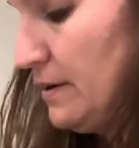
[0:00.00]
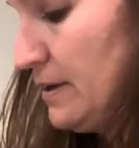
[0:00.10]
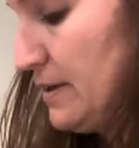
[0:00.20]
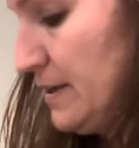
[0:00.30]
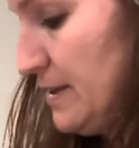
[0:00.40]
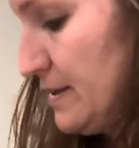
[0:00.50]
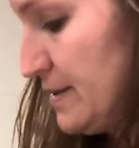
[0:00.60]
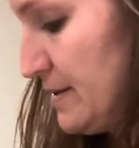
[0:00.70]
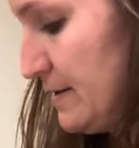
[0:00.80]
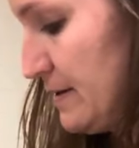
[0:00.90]
on
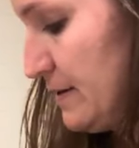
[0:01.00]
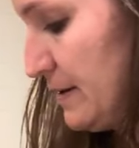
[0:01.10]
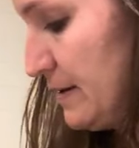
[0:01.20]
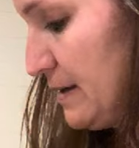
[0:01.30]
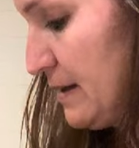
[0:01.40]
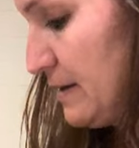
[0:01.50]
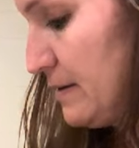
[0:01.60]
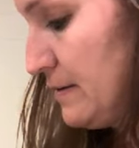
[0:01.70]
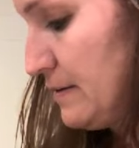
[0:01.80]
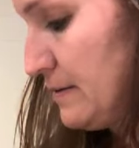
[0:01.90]
these, like that,
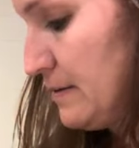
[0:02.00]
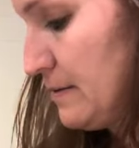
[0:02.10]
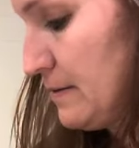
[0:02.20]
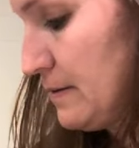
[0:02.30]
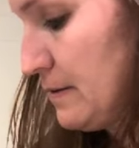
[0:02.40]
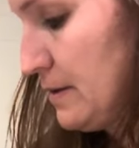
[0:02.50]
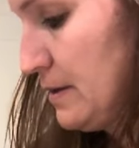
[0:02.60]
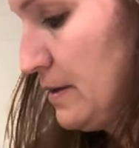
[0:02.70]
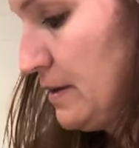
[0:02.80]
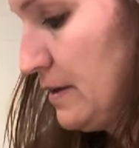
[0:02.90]

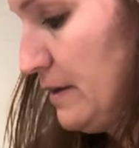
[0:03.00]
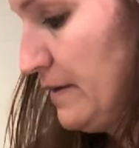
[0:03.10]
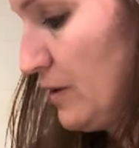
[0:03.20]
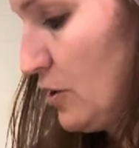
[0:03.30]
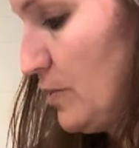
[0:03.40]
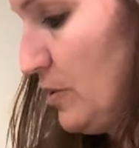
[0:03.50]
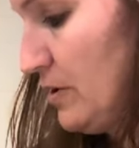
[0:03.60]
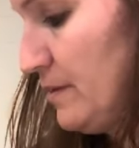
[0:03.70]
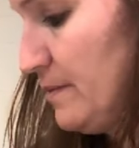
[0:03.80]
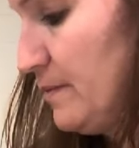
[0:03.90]
on the caramel.
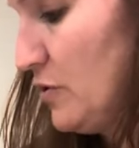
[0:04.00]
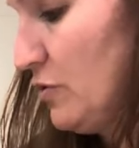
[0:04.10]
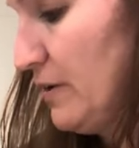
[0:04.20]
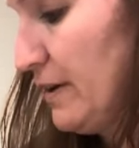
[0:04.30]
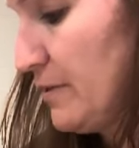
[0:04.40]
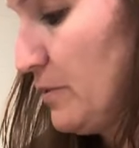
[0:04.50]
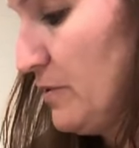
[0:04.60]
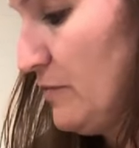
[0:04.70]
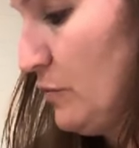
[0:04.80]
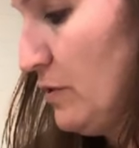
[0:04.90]
You know, like 3
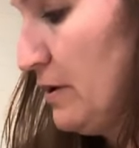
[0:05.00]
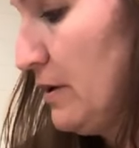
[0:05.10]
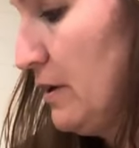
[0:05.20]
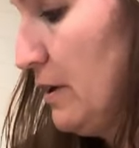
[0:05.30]
or 4